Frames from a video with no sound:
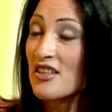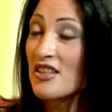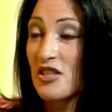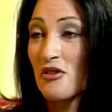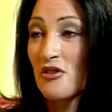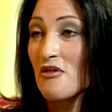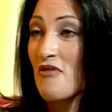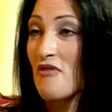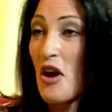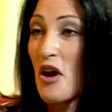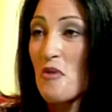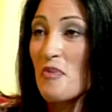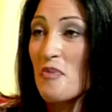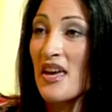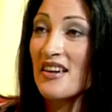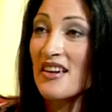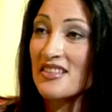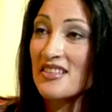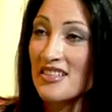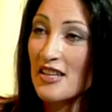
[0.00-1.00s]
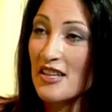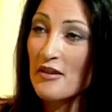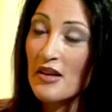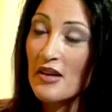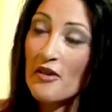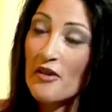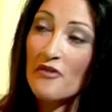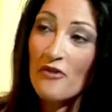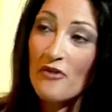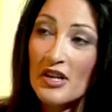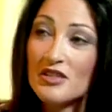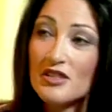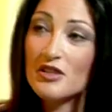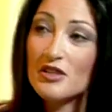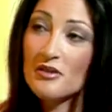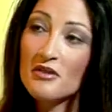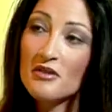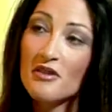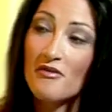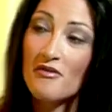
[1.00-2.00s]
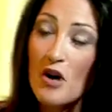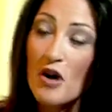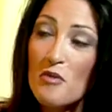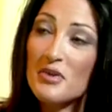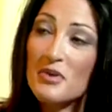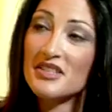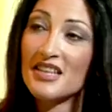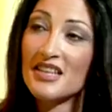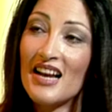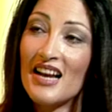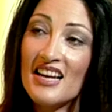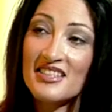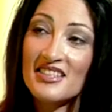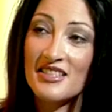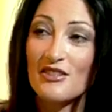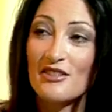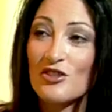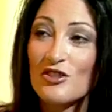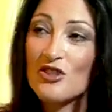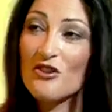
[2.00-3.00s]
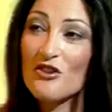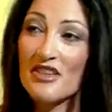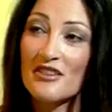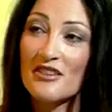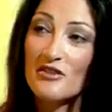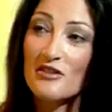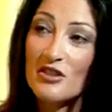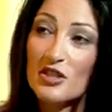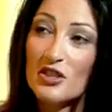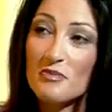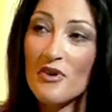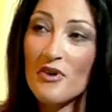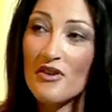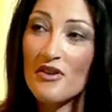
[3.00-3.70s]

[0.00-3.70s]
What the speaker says: I do aerobics, and if I do an aerobics class and they're jogging on the spot,